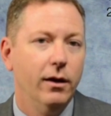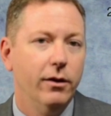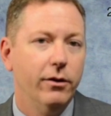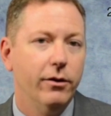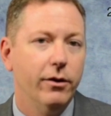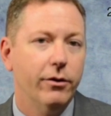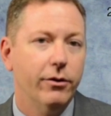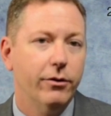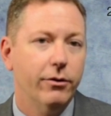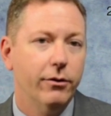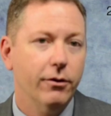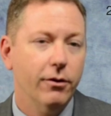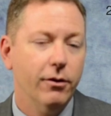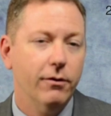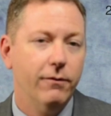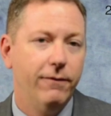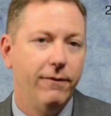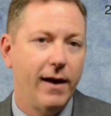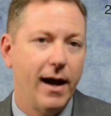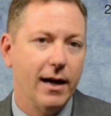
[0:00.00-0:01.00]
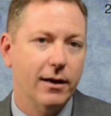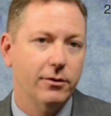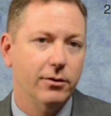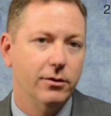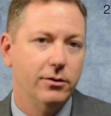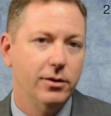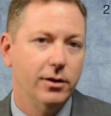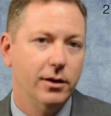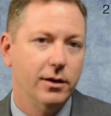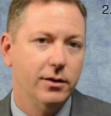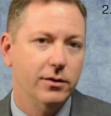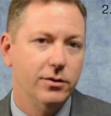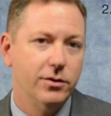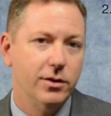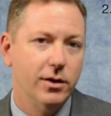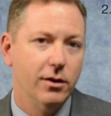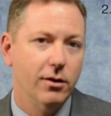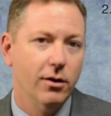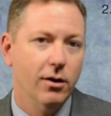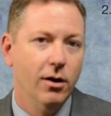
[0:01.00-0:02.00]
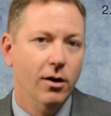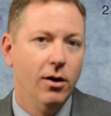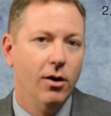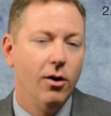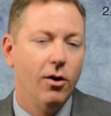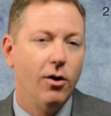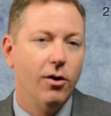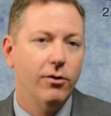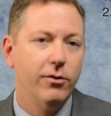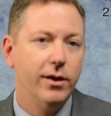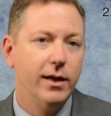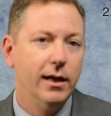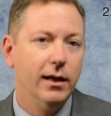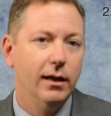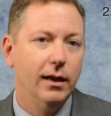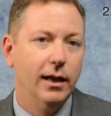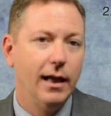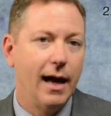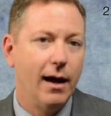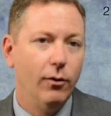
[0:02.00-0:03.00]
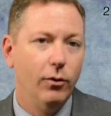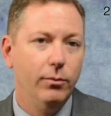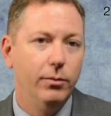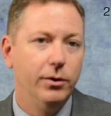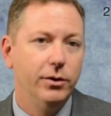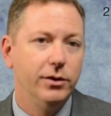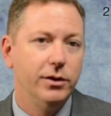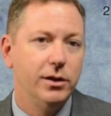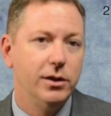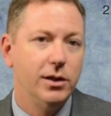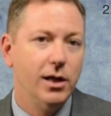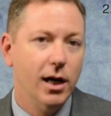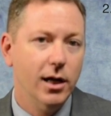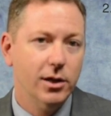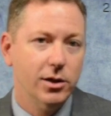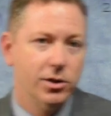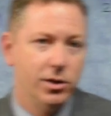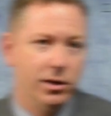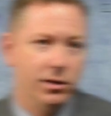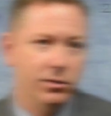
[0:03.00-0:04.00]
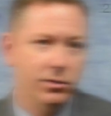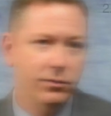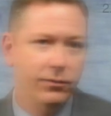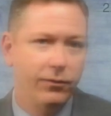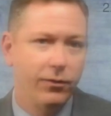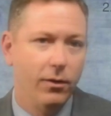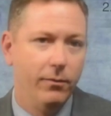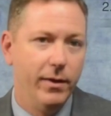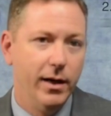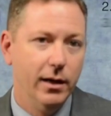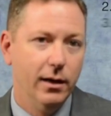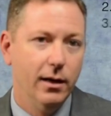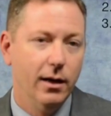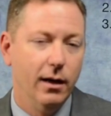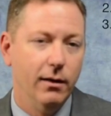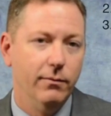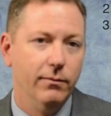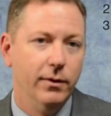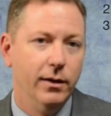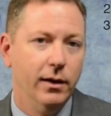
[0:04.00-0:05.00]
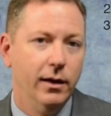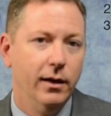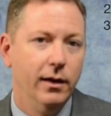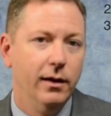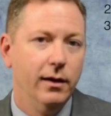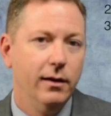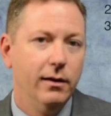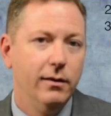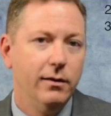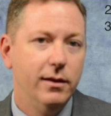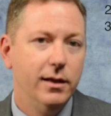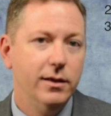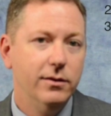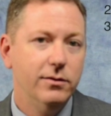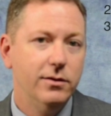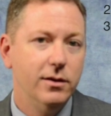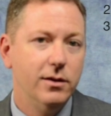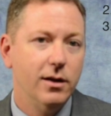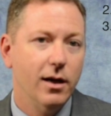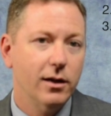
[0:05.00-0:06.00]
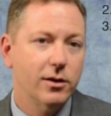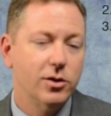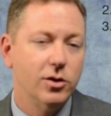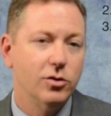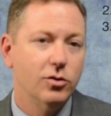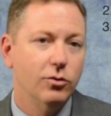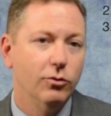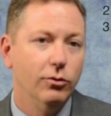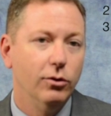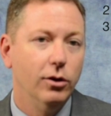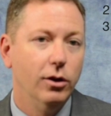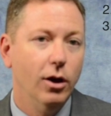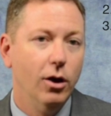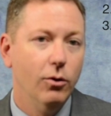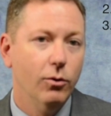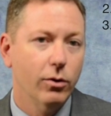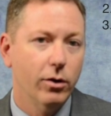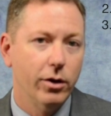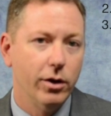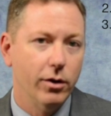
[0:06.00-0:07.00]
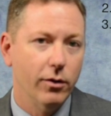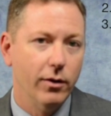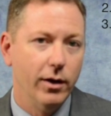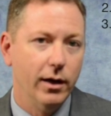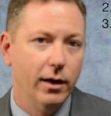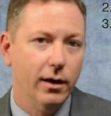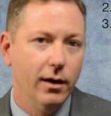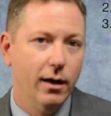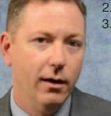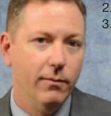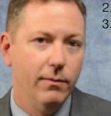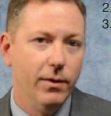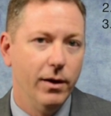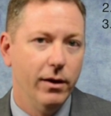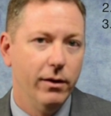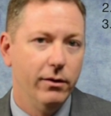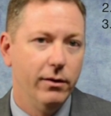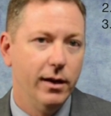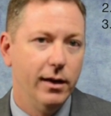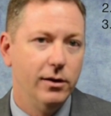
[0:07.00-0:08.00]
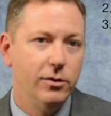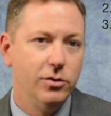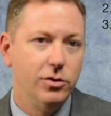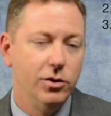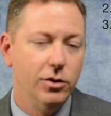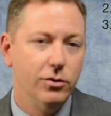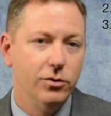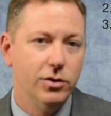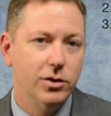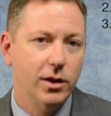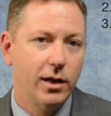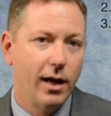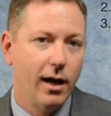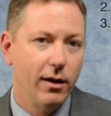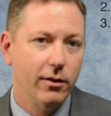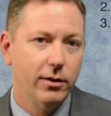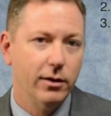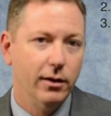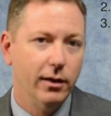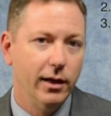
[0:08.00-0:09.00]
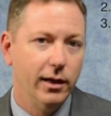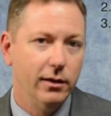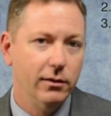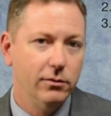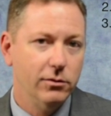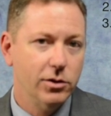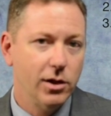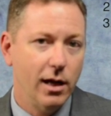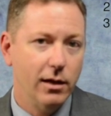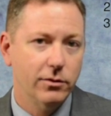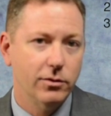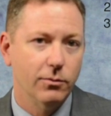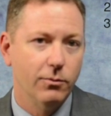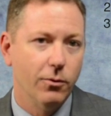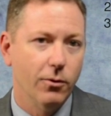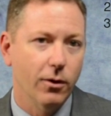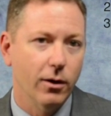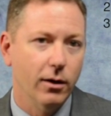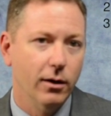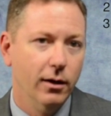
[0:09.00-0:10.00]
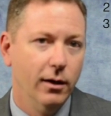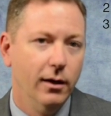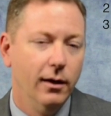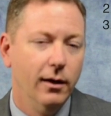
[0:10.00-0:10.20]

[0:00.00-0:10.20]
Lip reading: The third factor to consider are the allowable deductions from income. These deductions lower your income that is used to calculate child support.